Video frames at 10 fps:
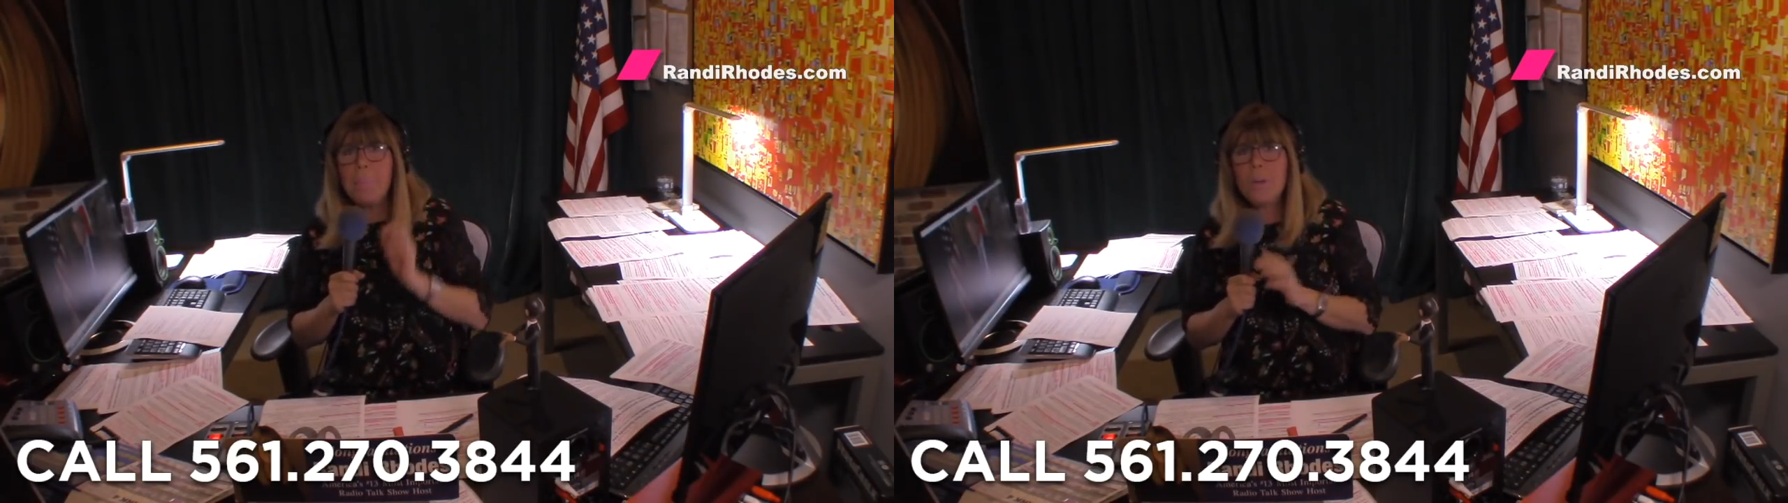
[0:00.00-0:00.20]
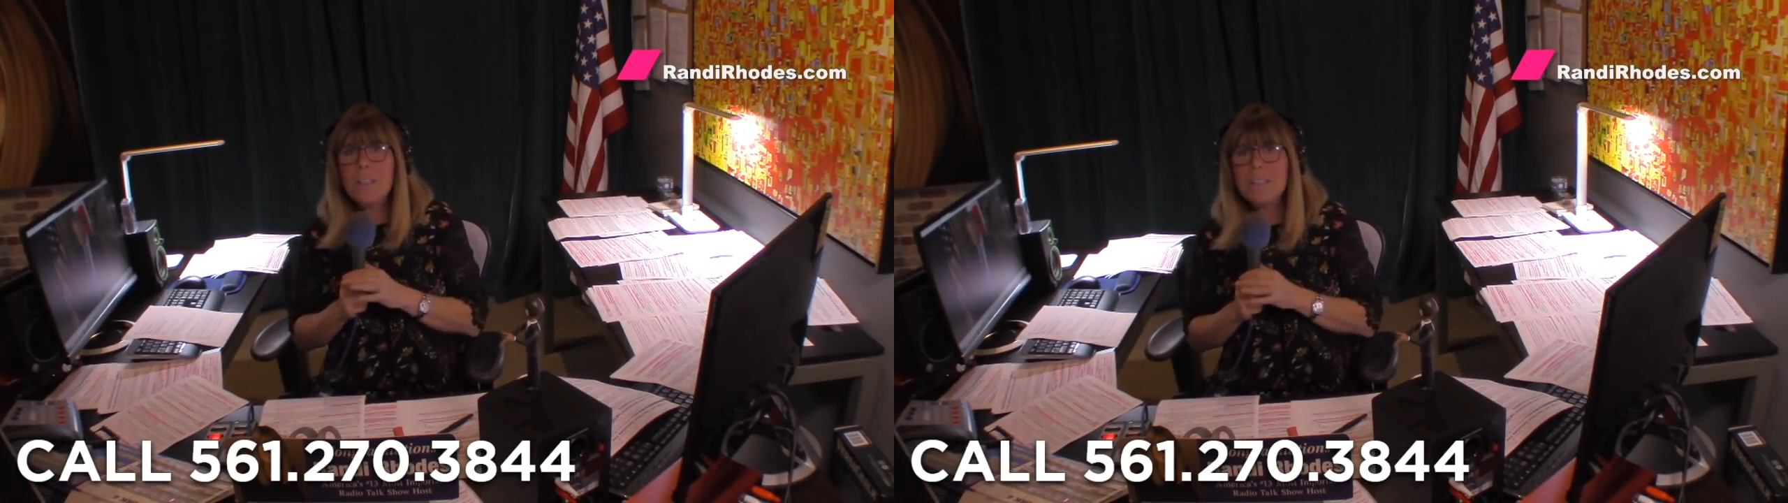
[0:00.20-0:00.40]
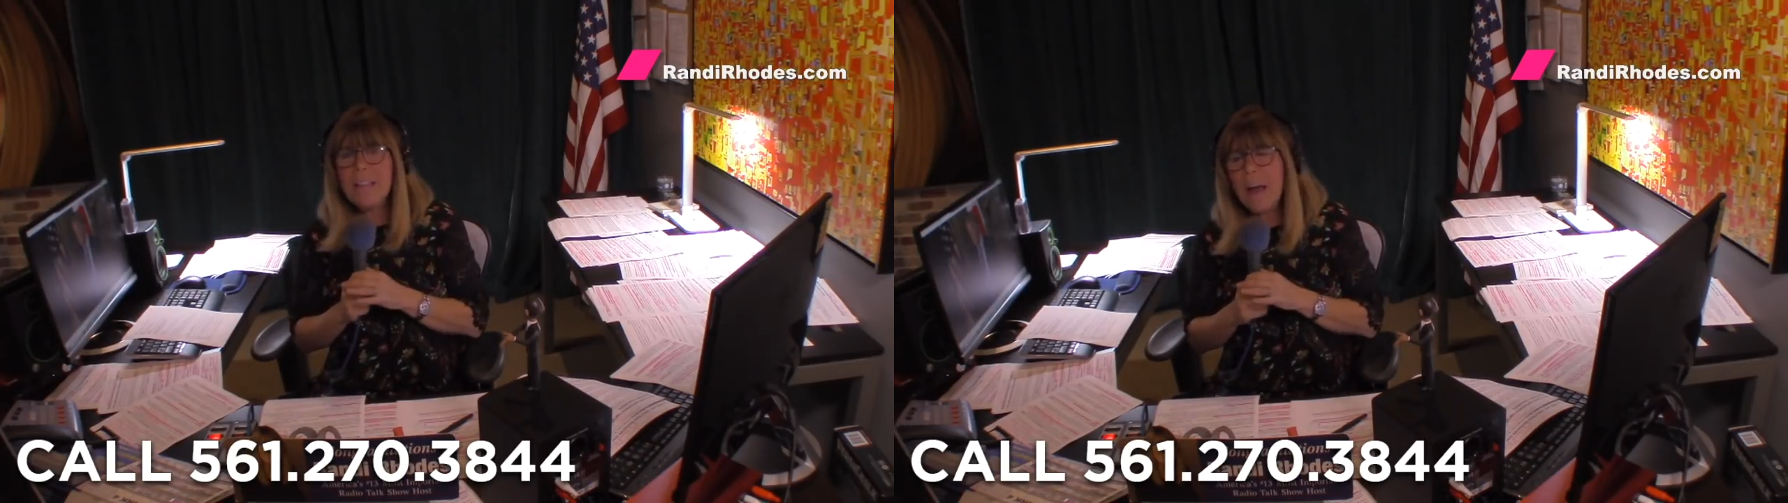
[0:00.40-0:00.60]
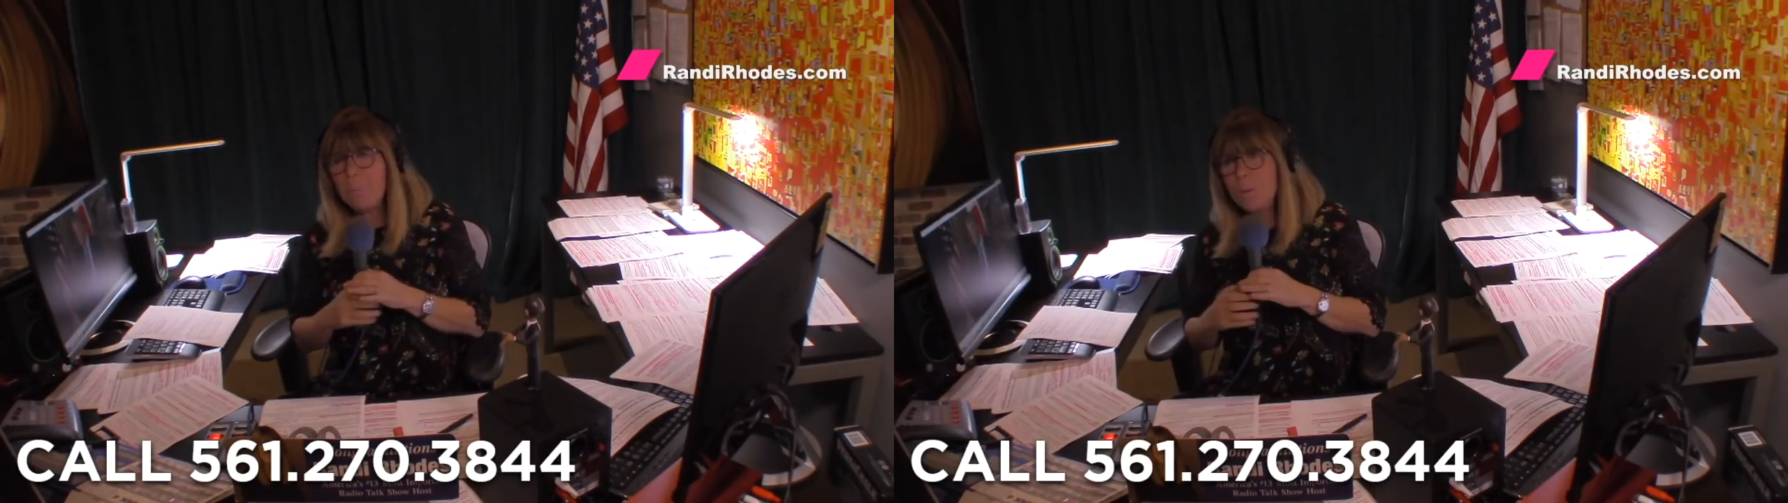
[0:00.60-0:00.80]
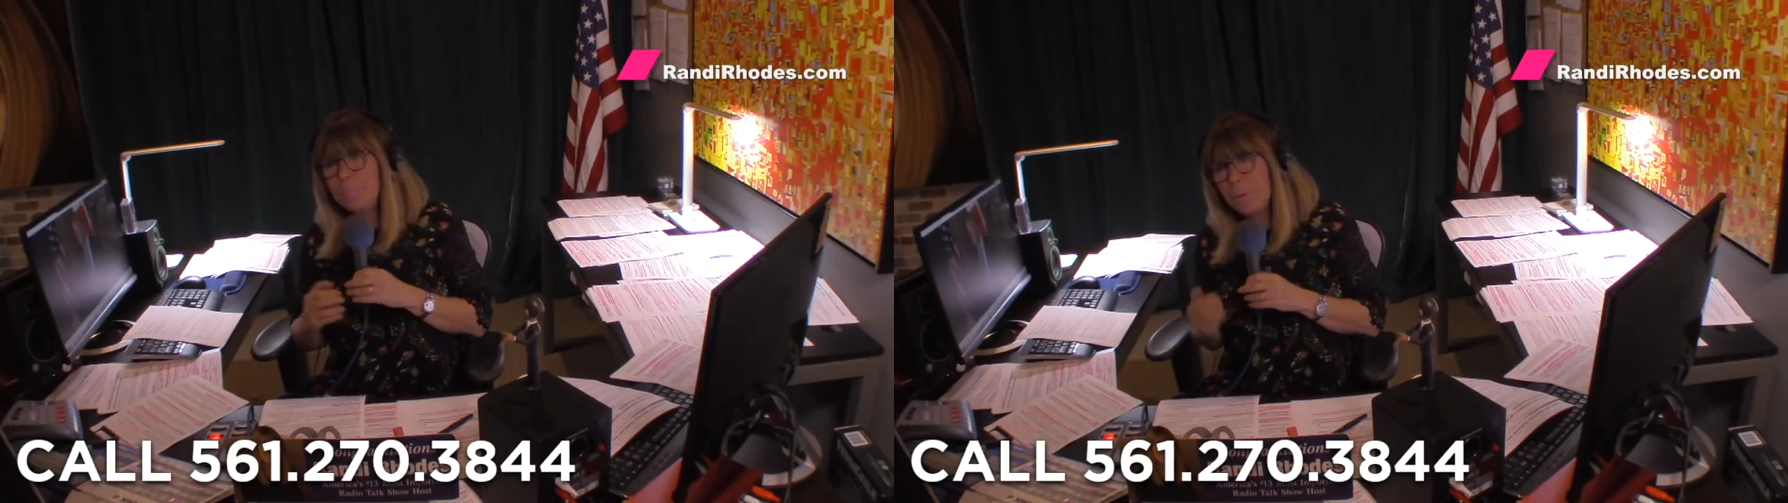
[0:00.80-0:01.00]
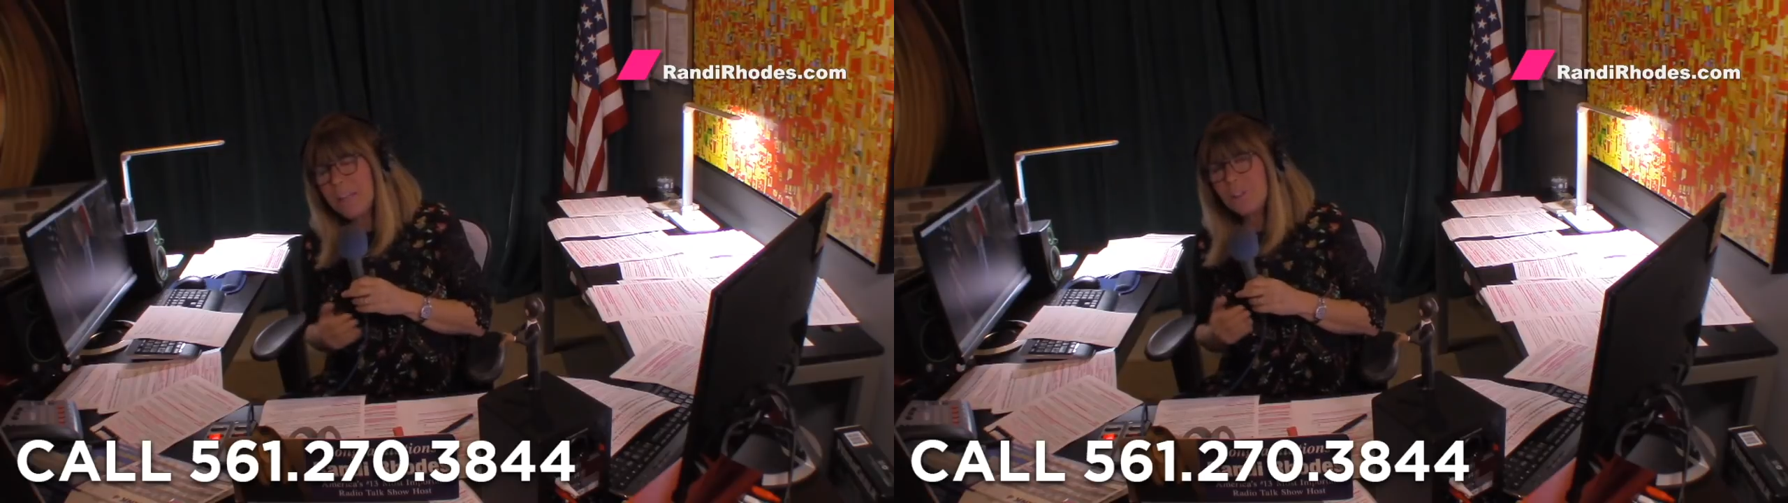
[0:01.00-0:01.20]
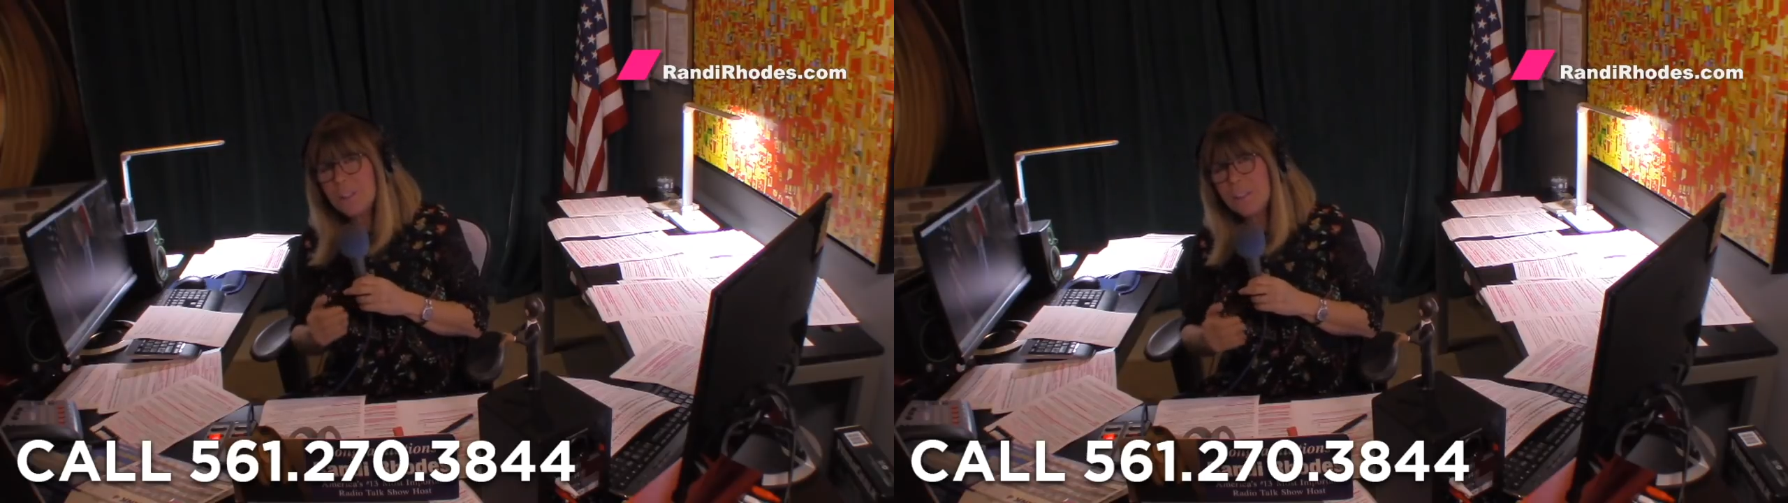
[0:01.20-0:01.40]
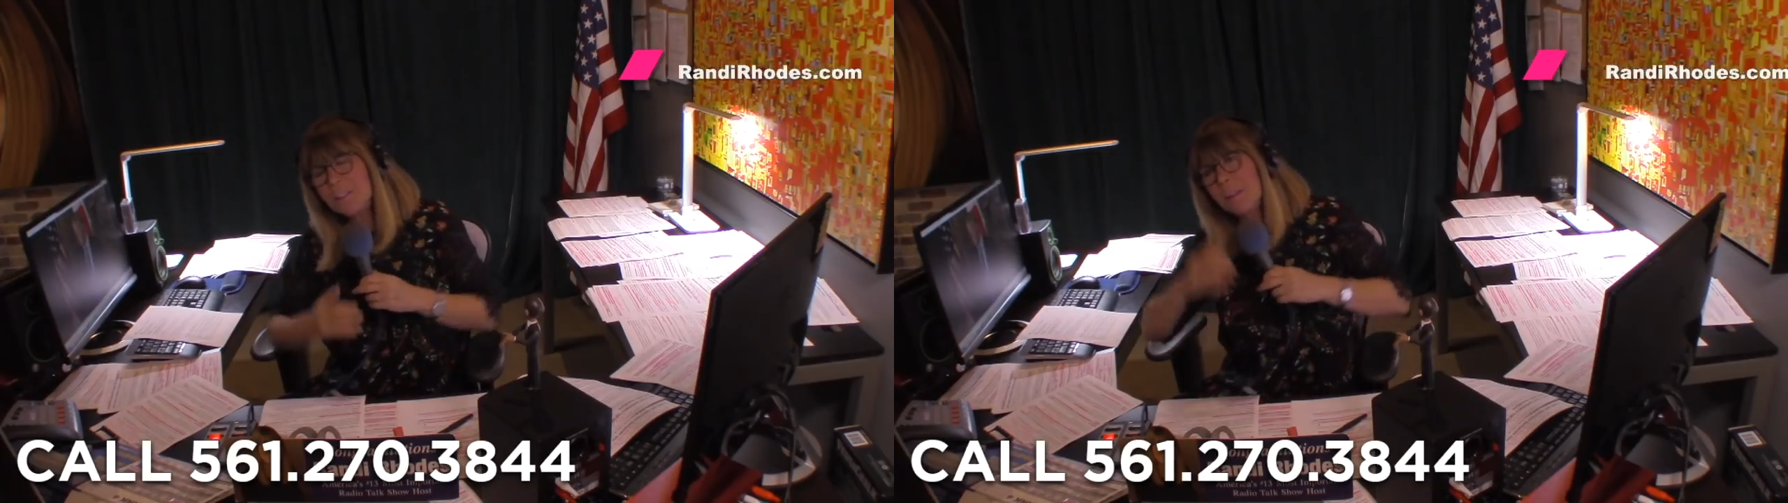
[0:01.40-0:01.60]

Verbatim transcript: because that would prejudice